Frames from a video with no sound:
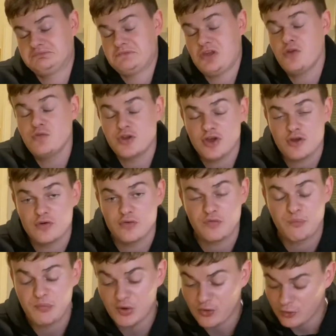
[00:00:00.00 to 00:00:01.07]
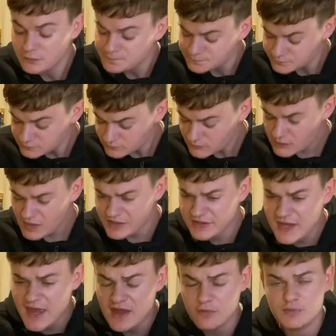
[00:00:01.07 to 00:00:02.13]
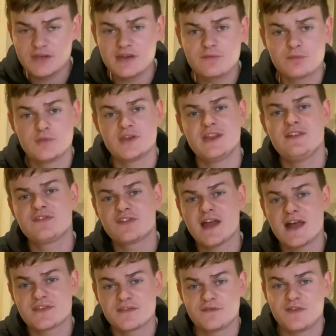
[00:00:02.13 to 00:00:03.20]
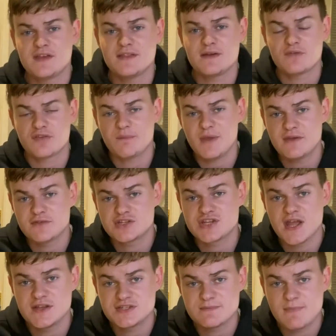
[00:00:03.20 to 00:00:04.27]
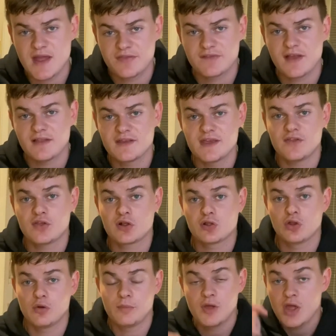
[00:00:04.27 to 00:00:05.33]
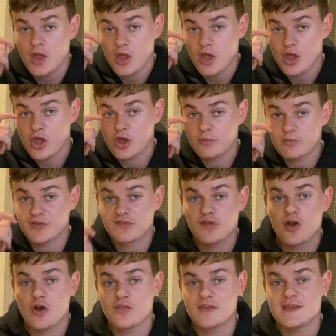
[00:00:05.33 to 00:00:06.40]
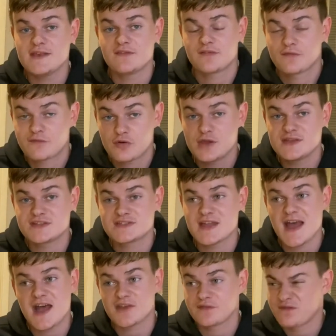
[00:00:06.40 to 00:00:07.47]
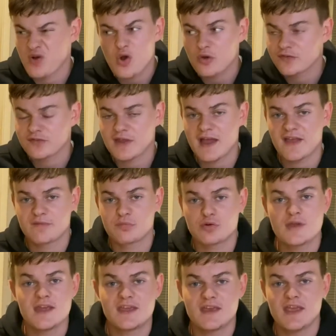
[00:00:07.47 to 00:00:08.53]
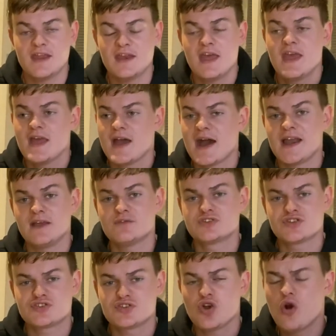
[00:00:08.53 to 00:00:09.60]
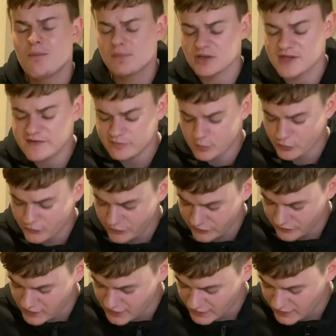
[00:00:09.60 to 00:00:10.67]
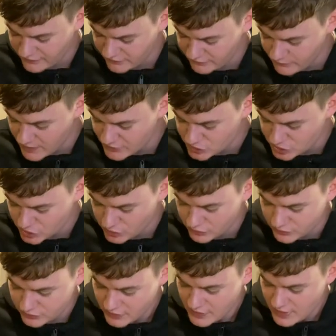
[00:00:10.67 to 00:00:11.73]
Who knows? But yeah, we did start to think there was a bit of a change in mentality at the club. We saw these three stars, four stars breaking, and it was just unbelievable to see, as I've mentioned.